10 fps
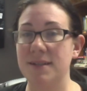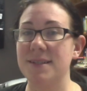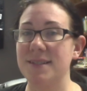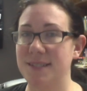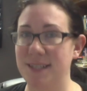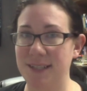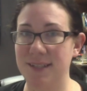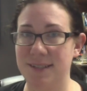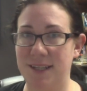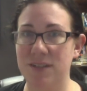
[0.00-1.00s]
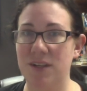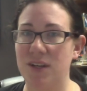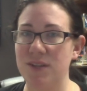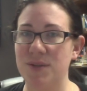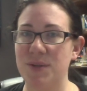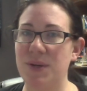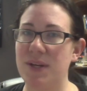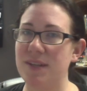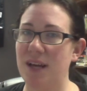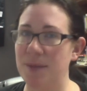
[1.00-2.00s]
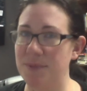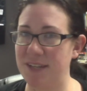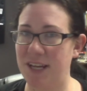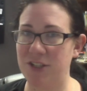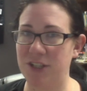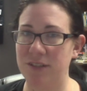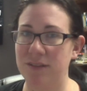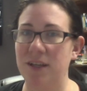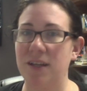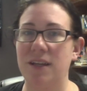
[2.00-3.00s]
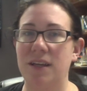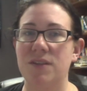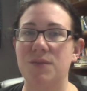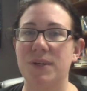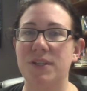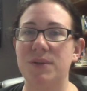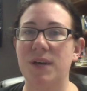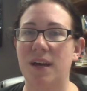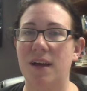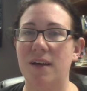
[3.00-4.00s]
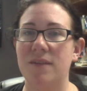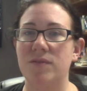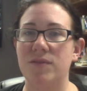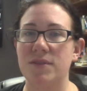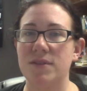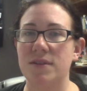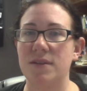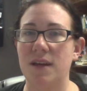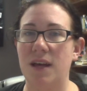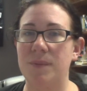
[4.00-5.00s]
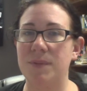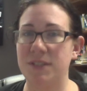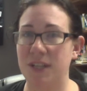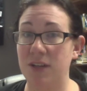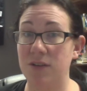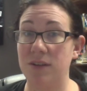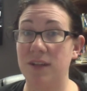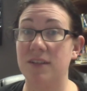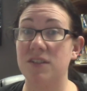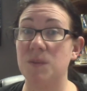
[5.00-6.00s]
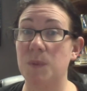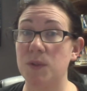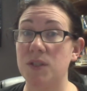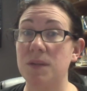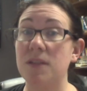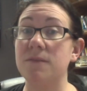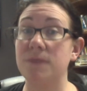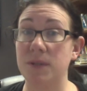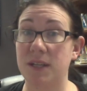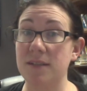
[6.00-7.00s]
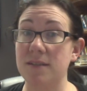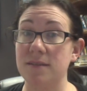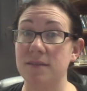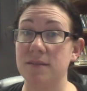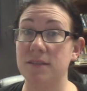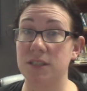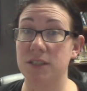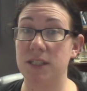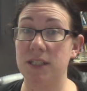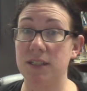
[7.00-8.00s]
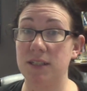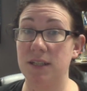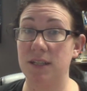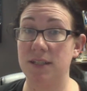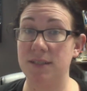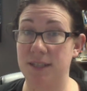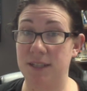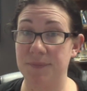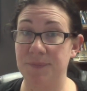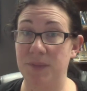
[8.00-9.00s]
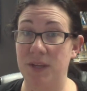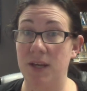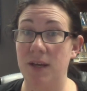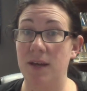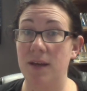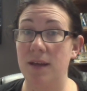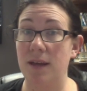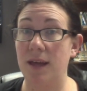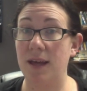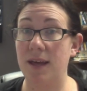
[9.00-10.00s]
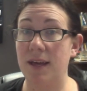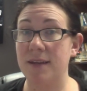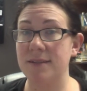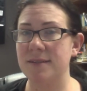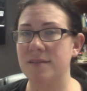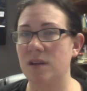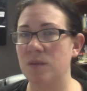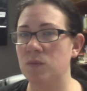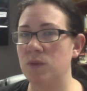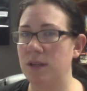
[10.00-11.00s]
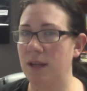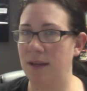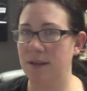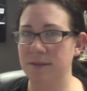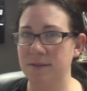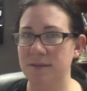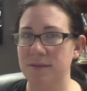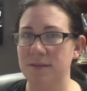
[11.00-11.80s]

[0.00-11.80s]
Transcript: Stealing a scene, also known as upstaging, is when you have a particular thing that is supposed to be the focus during a scene, and someone else